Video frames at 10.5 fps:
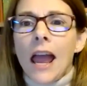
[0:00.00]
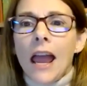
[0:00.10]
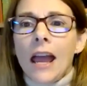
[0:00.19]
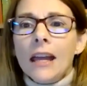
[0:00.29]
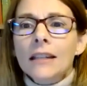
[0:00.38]

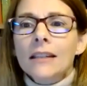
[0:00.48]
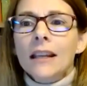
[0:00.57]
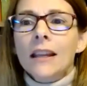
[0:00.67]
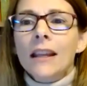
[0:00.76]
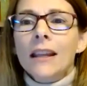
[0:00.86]
And
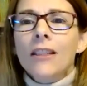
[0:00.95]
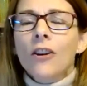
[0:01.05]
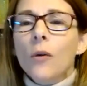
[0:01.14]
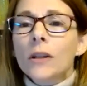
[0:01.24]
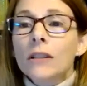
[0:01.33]

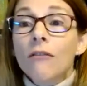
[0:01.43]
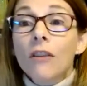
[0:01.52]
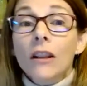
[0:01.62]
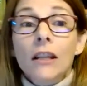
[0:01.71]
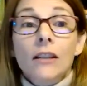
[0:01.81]
they're going to
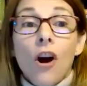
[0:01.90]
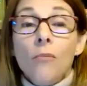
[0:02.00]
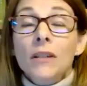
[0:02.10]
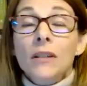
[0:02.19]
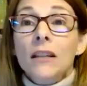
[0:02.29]
feel
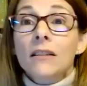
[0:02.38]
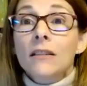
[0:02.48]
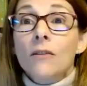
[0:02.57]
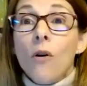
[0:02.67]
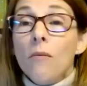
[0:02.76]

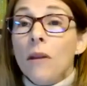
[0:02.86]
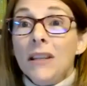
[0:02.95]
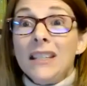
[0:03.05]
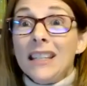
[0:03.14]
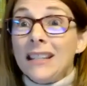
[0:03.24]
incompetent or
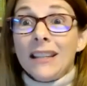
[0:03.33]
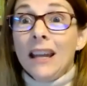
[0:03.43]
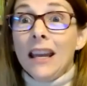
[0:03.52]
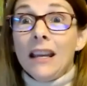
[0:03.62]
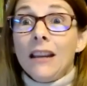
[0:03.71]
maybe
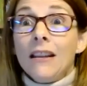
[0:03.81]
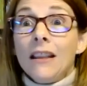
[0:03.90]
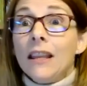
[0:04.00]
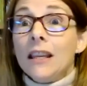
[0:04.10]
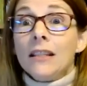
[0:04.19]
dislike
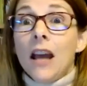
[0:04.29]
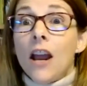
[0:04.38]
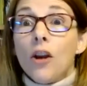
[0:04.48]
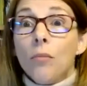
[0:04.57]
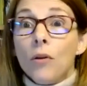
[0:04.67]
the
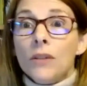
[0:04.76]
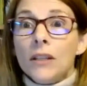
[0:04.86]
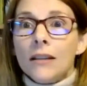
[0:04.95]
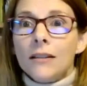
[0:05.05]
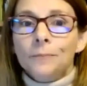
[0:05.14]
entire
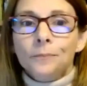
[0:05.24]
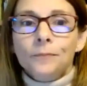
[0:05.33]
process.